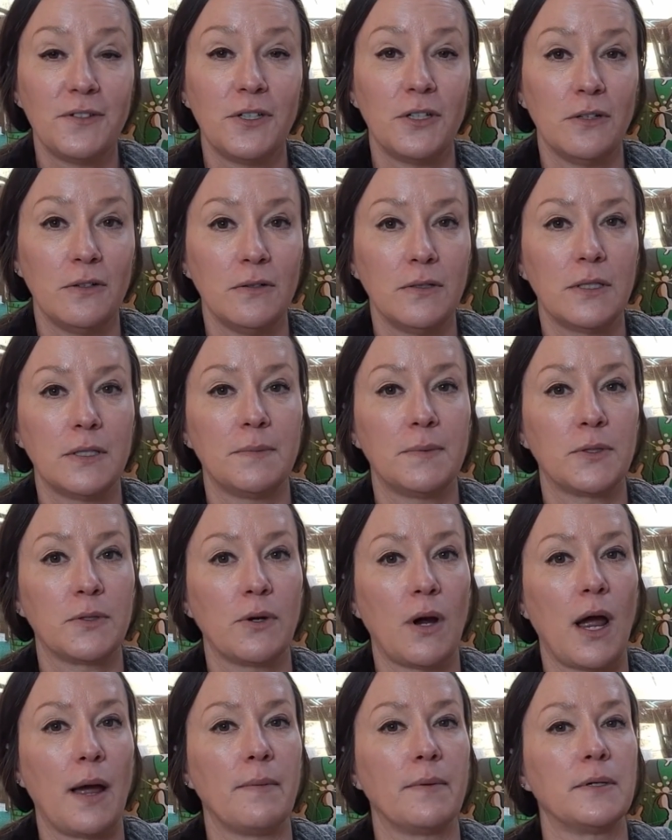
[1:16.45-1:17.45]
2
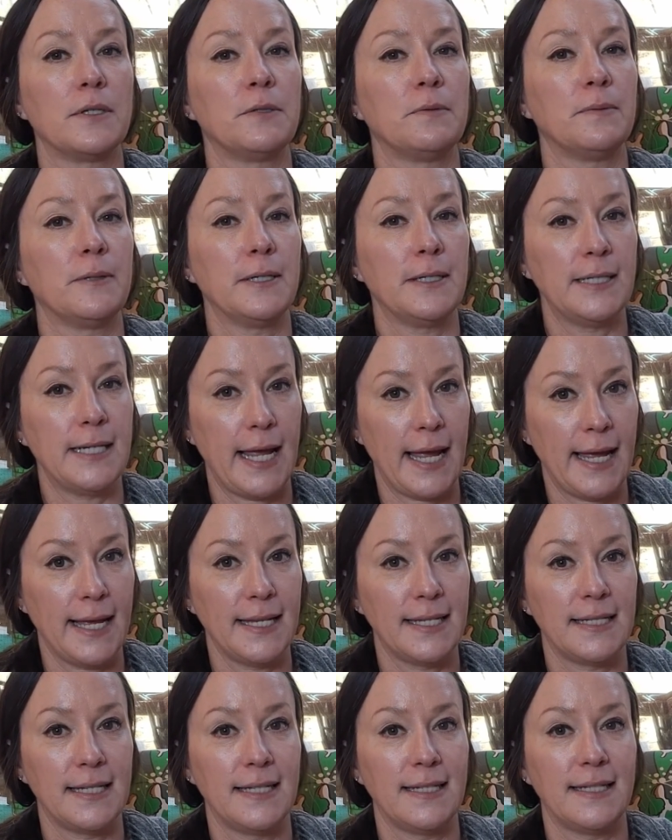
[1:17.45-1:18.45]
subscribers per day
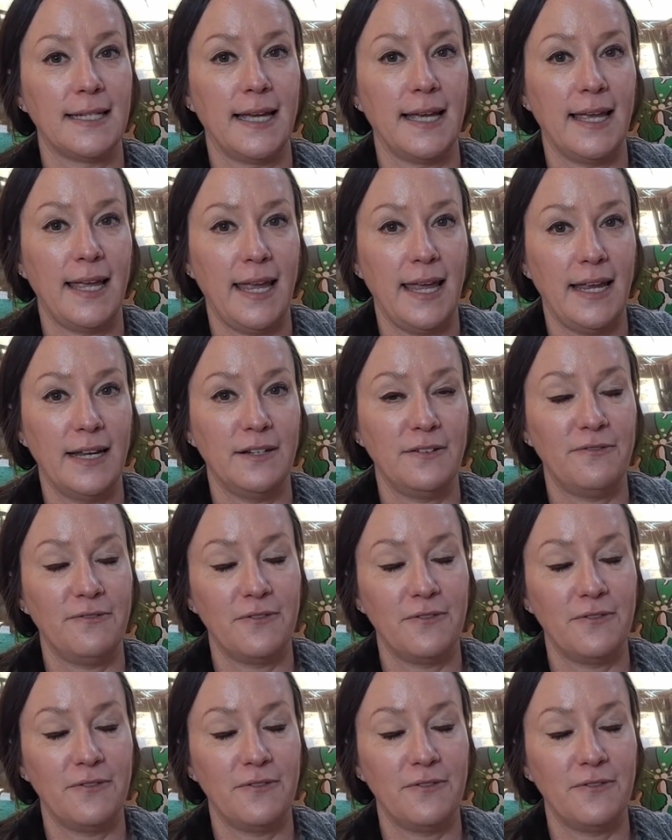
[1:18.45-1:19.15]
since I gained